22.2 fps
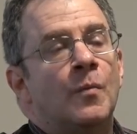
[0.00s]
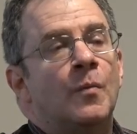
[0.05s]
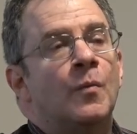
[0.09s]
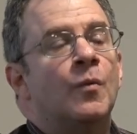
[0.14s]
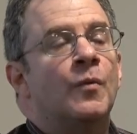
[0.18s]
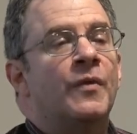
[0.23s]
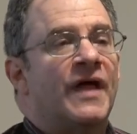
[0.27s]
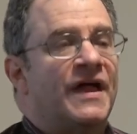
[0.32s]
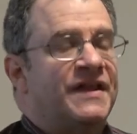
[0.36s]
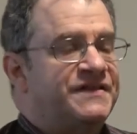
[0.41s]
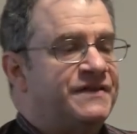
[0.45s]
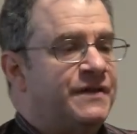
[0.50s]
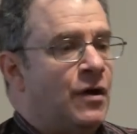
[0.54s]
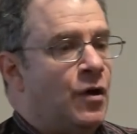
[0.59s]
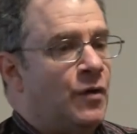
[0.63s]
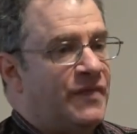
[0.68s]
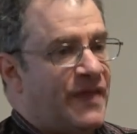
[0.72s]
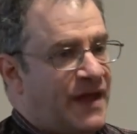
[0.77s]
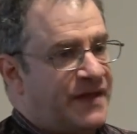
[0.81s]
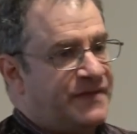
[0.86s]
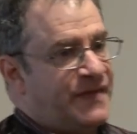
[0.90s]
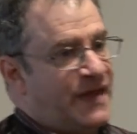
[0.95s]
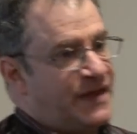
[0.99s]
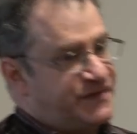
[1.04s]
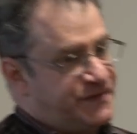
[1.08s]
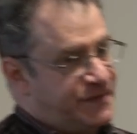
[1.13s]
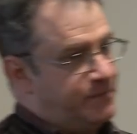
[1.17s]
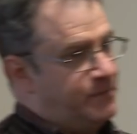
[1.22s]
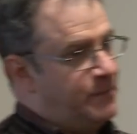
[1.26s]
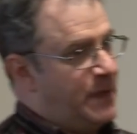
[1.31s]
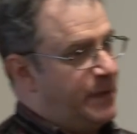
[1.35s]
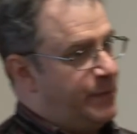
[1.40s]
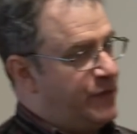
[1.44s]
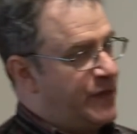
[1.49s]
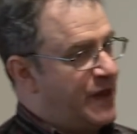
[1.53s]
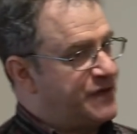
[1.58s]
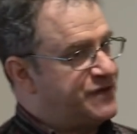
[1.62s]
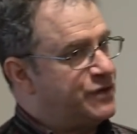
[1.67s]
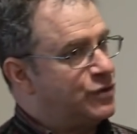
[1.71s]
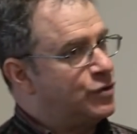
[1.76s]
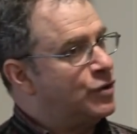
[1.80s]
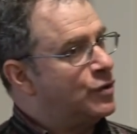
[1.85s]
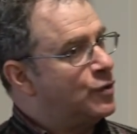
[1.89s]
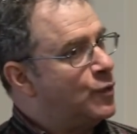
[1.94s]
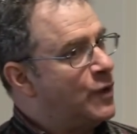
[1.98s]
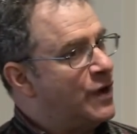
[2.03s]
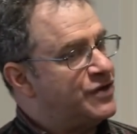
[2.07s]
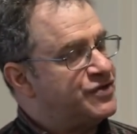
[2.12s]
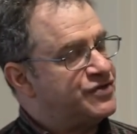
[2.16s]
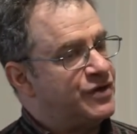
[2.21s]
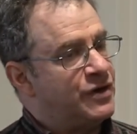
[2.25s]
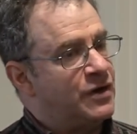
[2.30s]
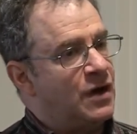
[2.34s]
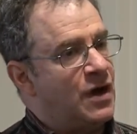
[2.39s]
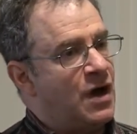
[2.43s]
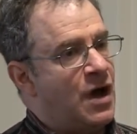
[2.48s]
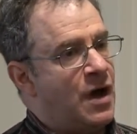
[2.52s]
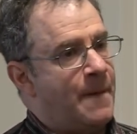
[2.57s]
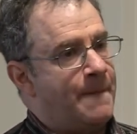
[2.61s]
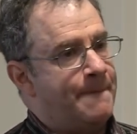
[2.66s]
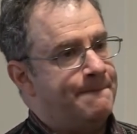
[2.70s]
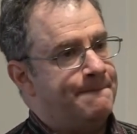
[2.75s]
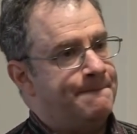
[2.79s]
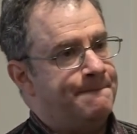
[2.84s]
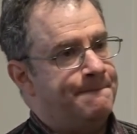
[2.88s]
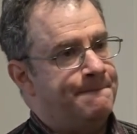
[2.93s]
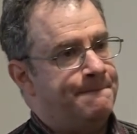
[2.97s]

Well, that's the, that, that's, maybe that's a good question. Um,